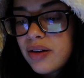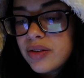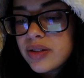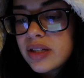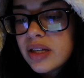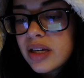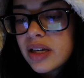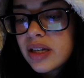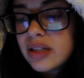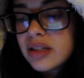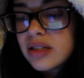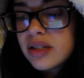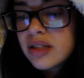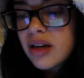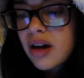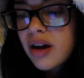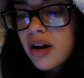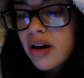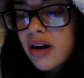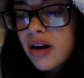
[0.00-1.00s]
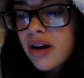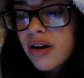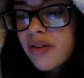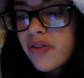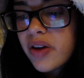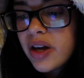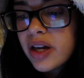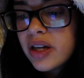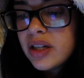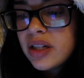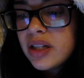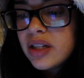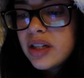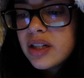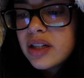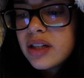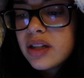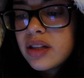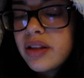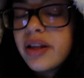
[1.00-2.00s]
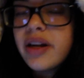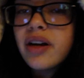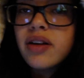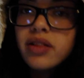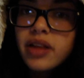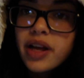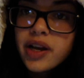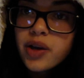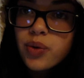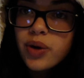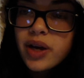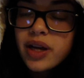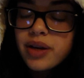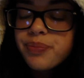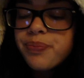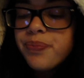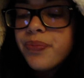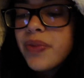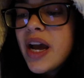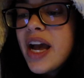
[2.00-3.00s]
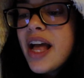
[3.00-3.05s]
ounces of clear liquid.